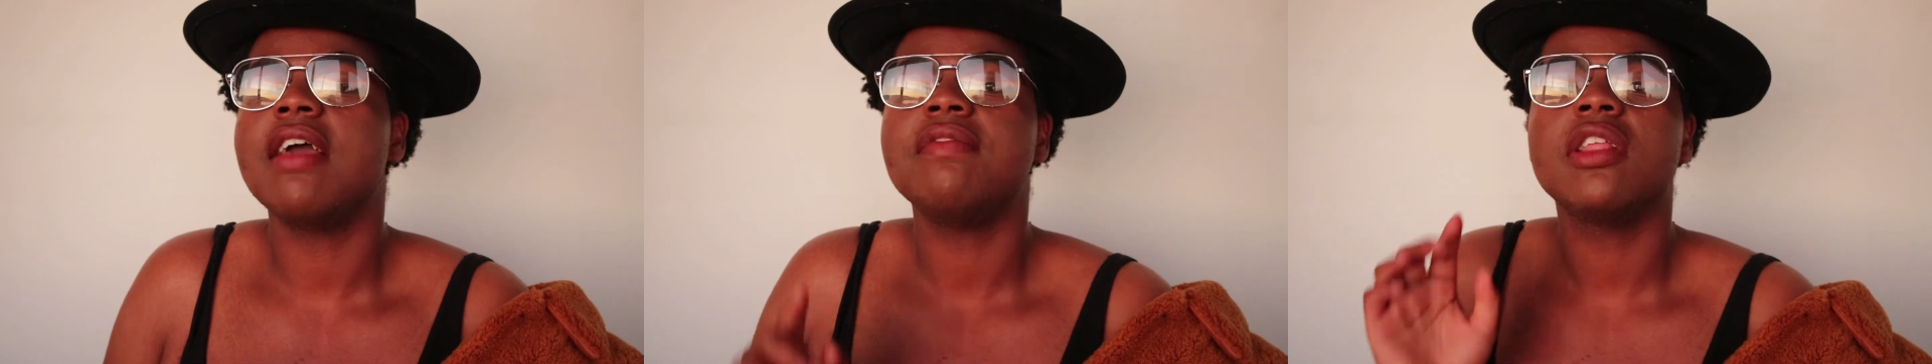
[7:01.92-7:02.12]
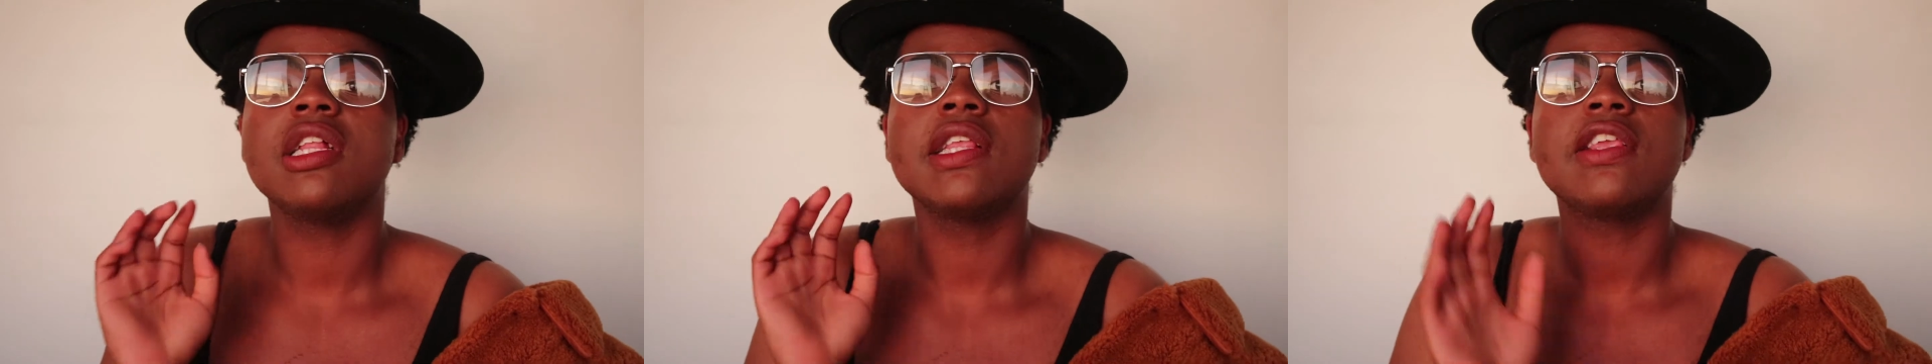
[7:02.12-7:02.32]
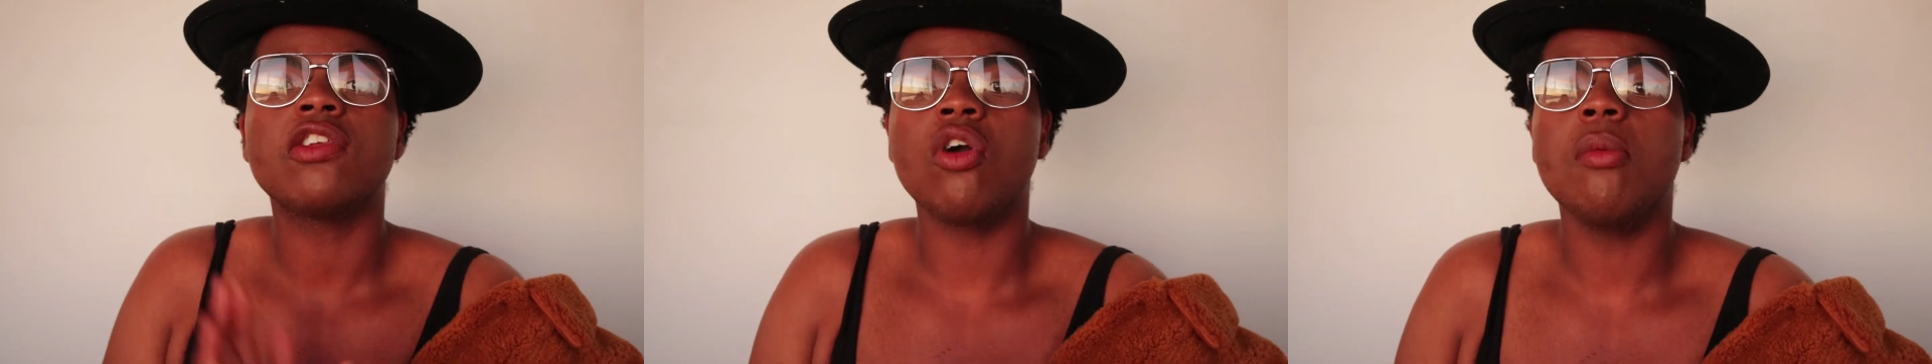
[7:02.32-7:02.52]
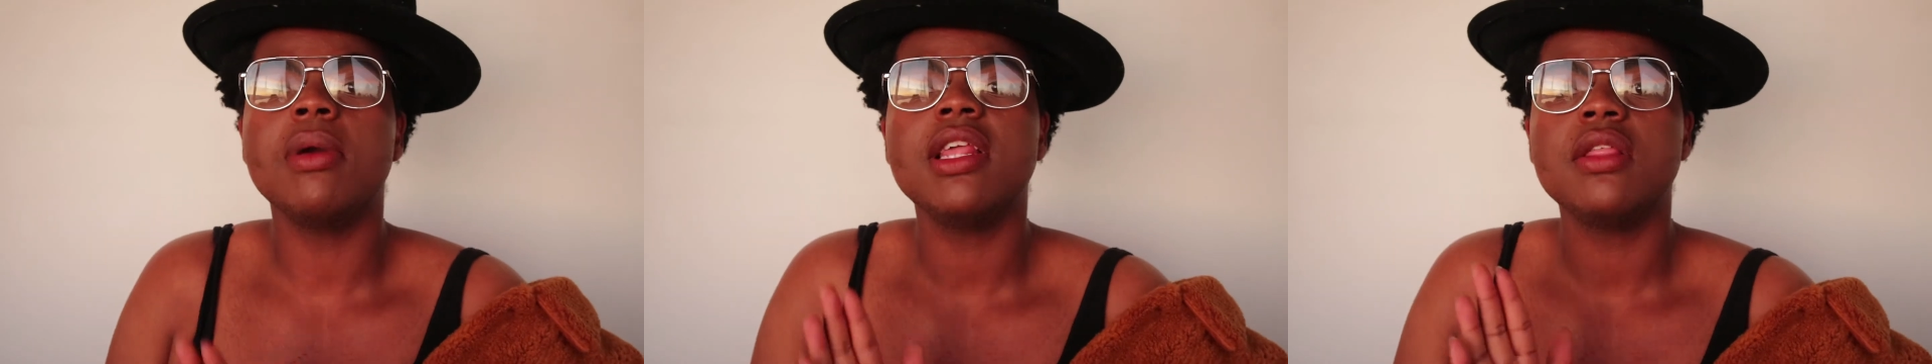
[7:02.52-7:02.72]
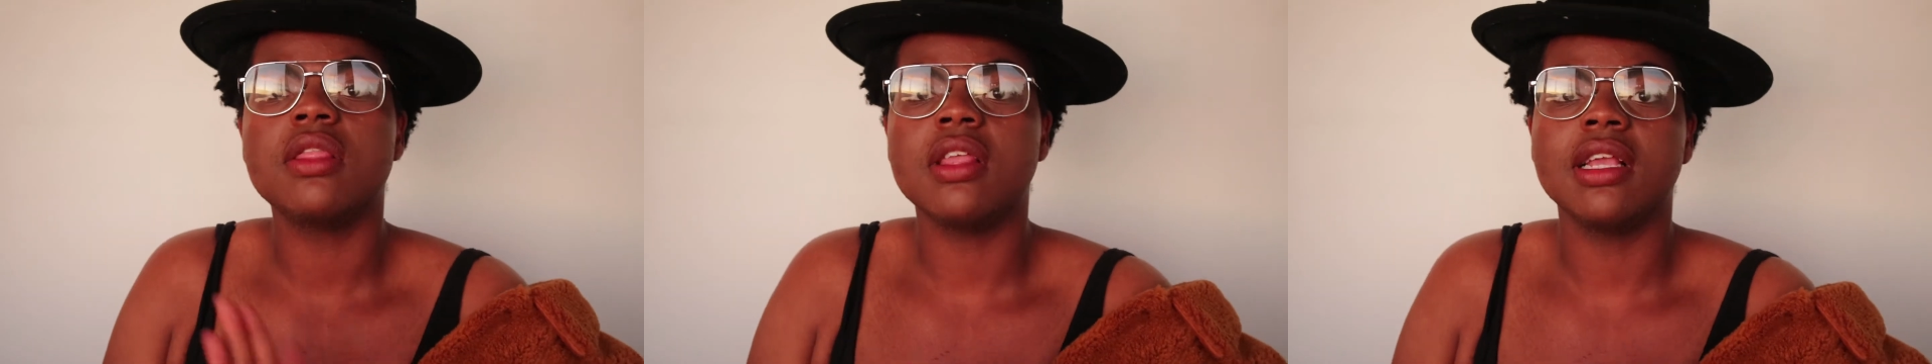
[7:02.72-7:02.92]
I've done so
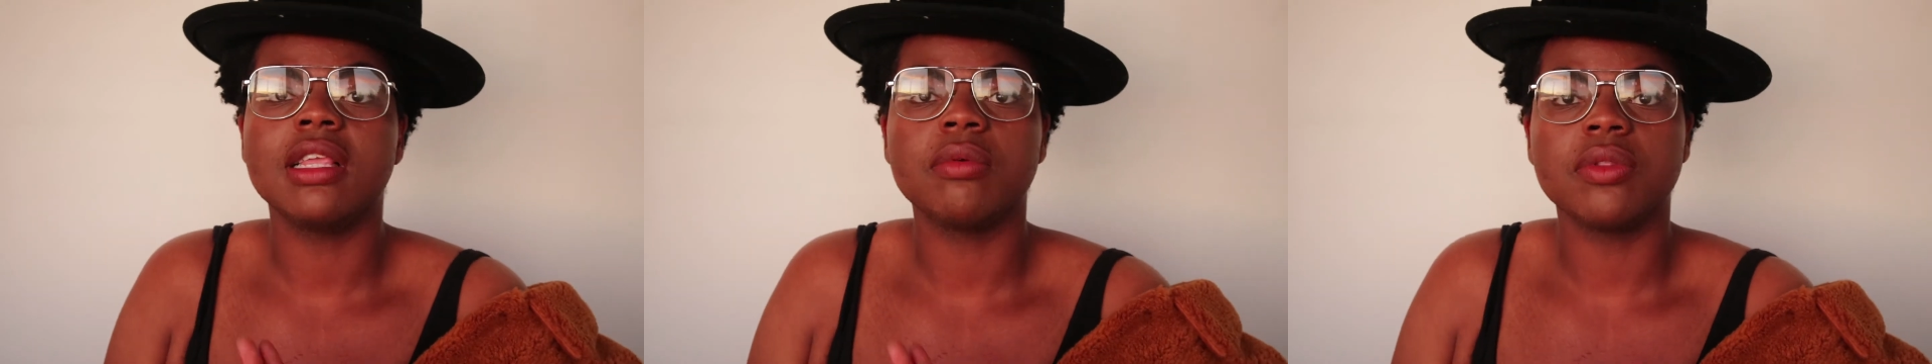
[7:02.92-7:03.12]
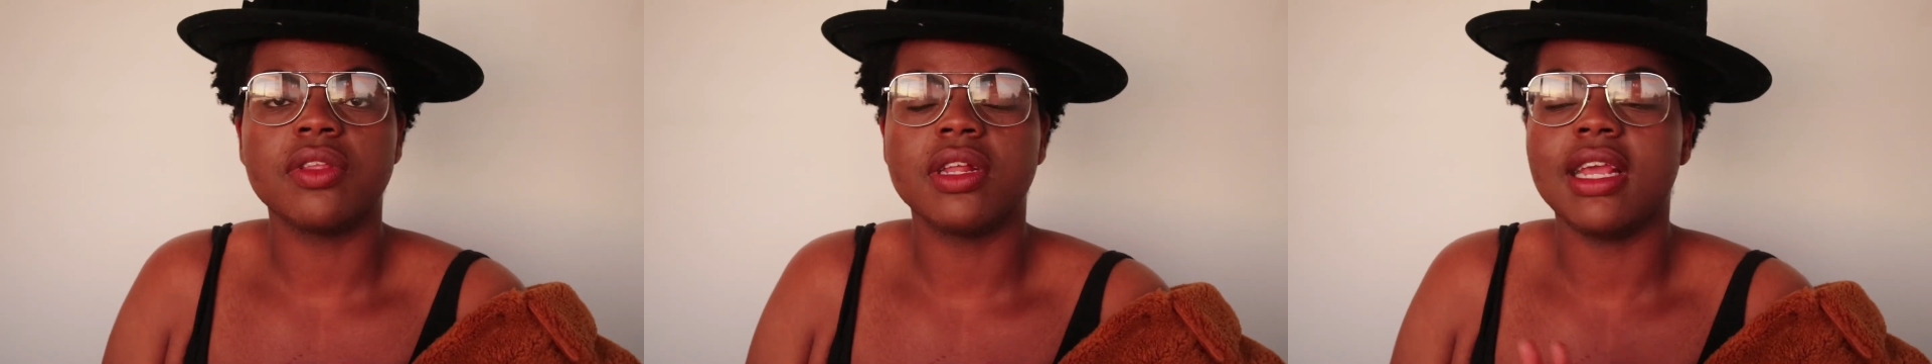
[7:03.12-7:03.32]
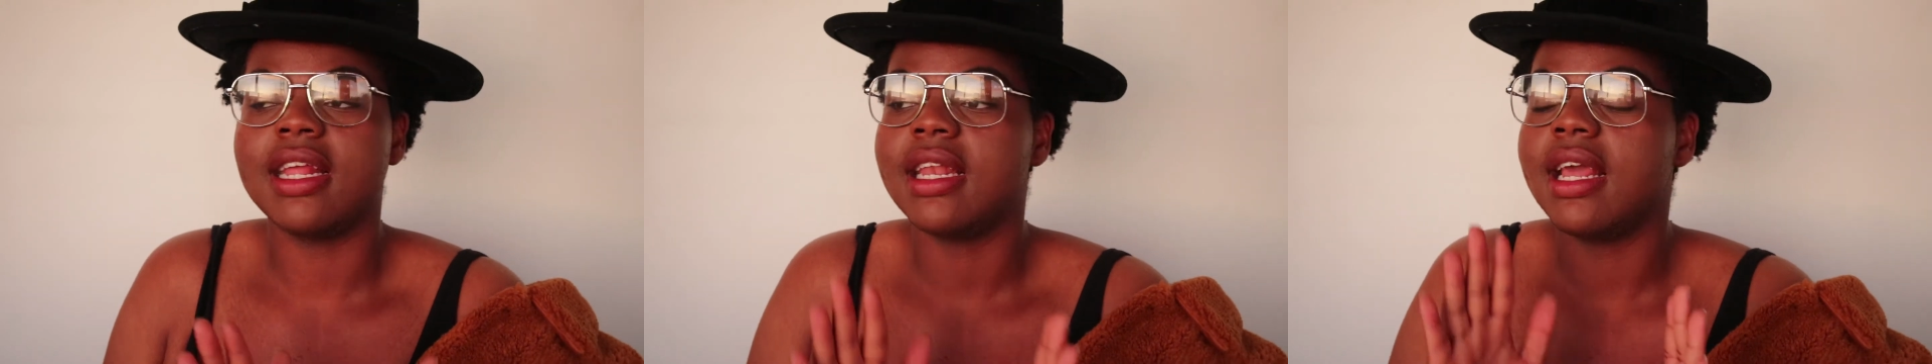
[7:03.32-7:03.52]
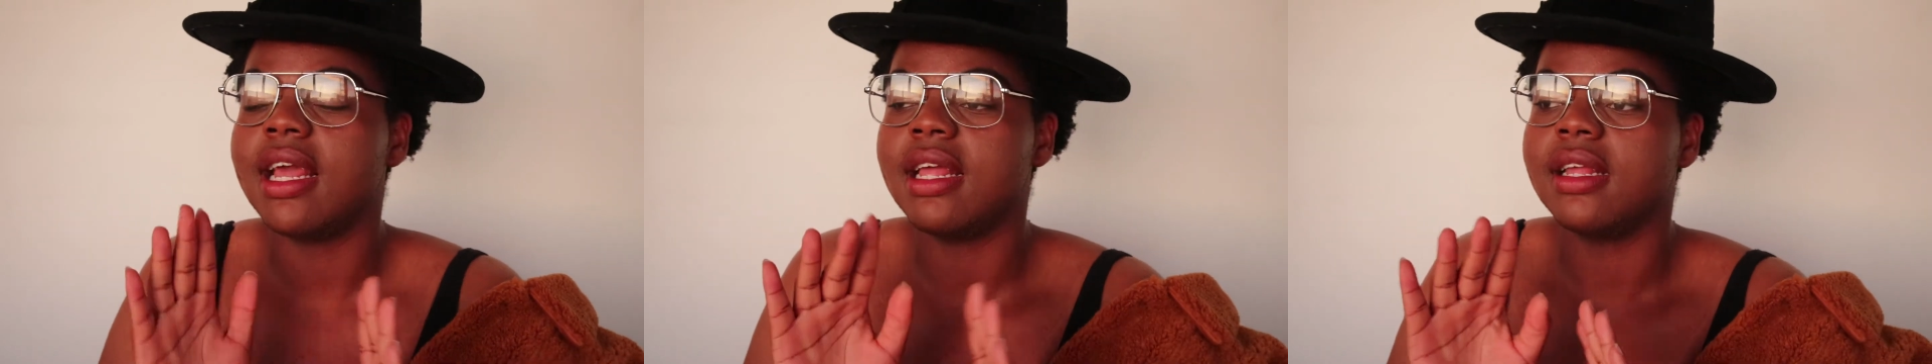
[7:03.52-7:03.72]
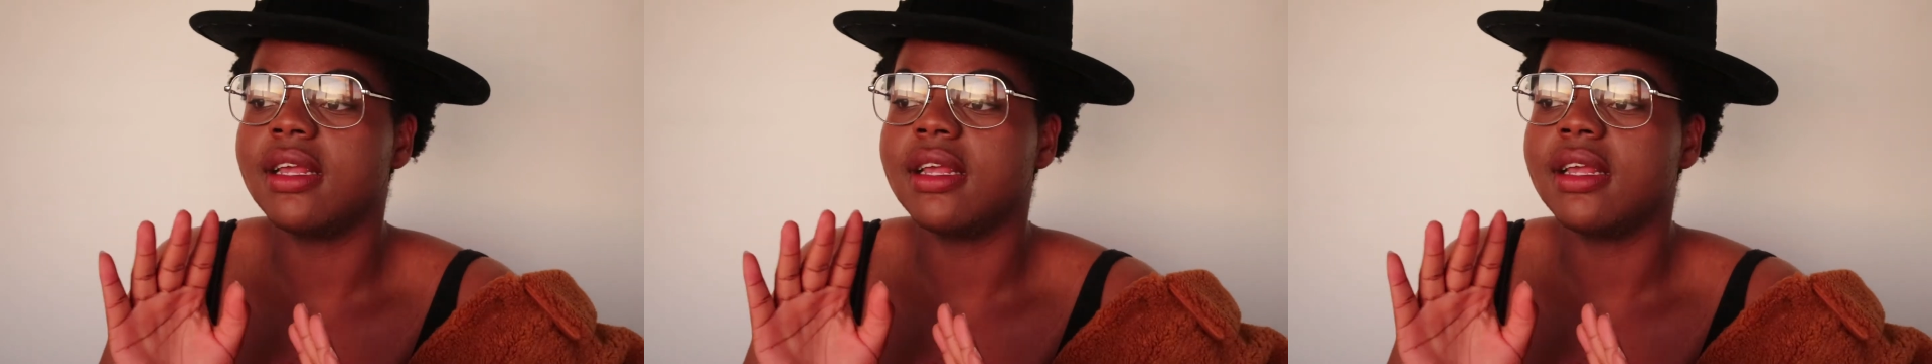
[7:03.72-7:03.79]
many things with it, and